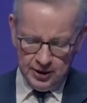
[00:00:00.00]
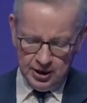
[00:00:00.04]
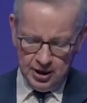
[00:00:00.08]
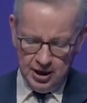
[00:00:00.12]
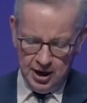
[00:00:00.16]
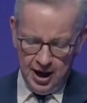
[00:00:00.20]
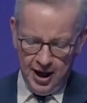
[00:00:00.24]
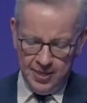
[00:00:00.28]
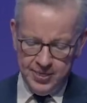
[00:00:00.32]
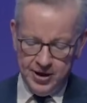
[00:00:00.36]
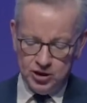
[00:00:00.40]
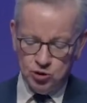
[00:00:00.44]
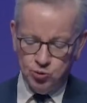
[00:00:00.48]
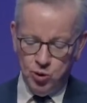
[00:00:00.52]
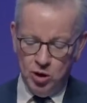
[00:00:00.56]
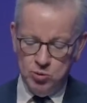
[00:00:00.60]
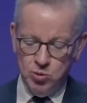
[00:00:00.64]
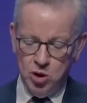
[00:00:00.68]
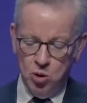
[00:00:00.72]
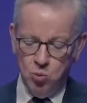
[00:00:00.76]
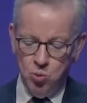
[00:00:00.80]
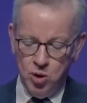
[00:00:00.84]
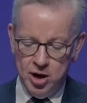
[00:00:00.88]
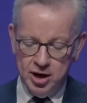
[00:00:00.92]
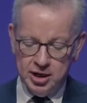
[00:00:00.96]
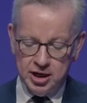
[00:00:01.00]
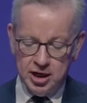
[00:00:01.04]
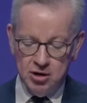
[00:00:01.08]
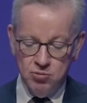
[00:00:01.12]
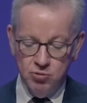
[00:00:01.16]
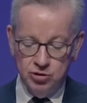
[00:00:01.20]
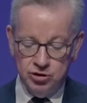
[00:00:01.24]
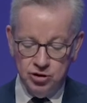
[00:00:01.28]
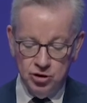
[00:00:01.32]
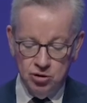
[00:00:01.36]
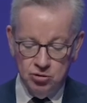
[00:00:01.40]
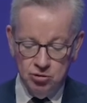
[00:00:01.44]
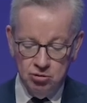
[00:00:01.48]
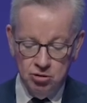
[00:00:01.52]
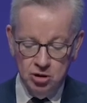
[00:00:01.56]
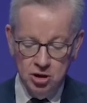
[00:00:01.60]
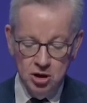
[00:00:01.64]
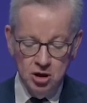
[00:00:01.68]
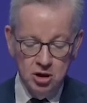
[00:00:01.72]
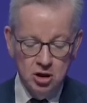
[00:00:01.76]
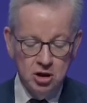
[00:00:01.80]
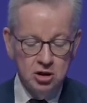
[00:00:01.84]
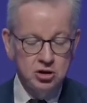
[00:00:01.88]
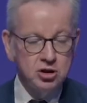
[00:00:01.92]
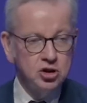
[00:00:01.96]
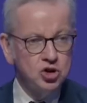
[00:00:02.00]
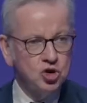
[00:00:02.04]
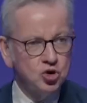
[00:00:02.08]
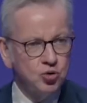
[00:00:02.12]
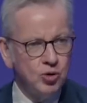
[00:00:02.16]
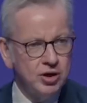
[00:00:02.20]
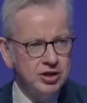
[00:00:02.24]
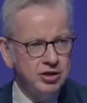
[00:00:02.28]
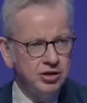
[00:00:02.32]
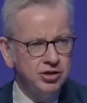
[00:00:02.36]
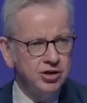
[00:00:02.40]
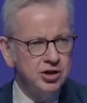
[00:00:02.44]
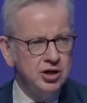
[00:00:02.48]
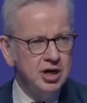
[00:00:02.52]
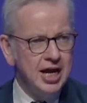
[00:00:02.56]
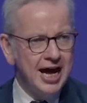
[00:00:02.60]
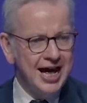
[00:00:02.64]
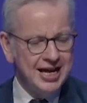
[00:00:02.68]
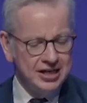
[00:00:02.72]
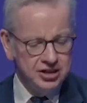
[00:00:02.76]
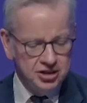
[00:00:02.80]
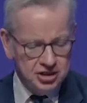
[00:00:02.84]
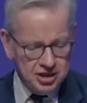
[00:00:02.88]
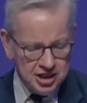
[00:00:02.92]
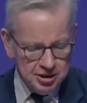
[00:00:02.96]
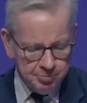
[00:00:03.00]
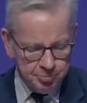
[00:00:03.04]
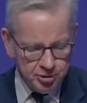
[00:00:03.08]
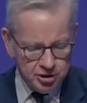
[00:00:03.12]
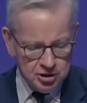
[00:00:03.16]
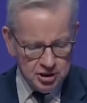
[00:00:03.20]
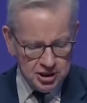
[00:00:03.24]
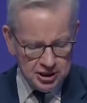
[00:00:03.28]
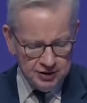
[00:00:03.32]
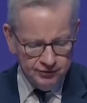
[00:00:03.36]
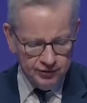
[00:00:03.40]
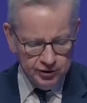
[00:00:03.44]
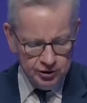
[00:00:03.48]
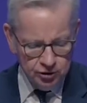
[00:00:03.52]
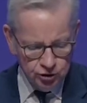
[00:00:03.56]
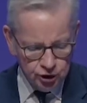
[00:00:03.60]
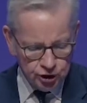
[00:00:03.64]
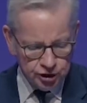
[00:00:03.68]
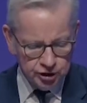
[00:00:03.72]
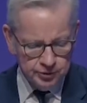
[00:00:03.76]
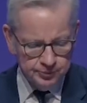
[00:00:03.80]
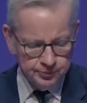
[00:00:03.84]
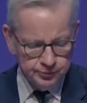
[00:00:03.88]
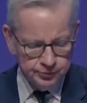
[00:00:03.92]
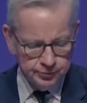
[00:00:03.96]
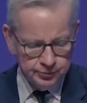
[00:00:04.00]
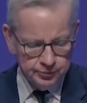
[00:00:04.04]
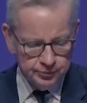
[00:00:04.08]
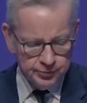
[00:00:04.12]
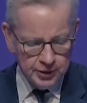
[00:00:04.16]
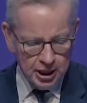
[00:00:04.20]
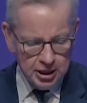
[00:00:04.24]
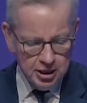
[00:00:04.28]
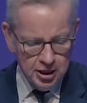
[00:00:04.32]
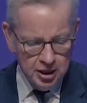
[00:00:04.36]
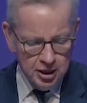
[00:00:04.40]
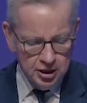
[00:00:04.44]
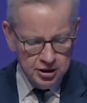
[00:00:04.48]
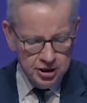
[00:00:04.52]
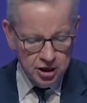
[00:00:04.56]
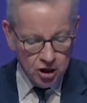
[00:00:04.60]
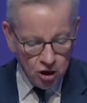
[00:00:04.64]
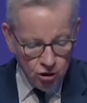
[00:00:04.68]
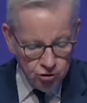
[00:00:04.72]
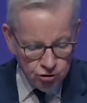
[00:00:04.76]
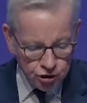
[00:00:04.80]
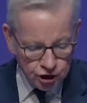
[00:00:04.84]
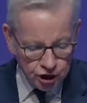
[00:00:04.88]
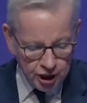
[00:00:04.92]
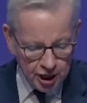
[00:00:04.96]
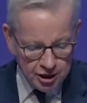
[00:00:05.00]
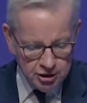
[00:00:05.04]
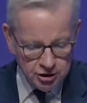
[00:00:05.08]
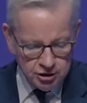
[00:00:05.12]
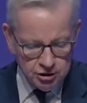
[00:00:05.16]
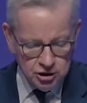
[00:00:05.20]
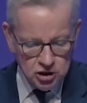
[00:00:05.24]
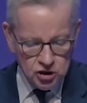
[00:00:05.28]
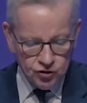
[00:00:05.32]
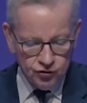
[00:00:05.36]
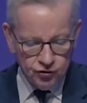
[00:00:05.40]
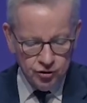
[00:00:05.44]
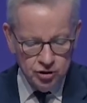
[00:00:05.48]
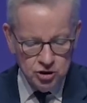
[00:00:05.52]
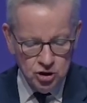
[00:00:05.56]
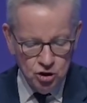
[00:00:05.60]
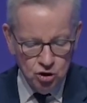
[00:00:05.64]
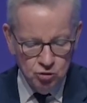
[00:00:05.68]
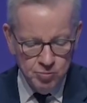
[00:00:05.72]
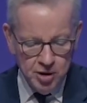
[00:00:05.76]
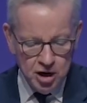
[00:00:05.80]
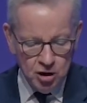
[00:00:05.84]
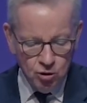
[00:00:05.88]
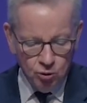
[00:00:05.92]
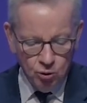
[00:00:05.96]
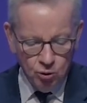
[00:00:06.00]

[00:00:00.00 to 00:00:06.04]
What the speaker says: And that's why we're working with you to strengthen and deepen devolution. Negotiations for a new mayoral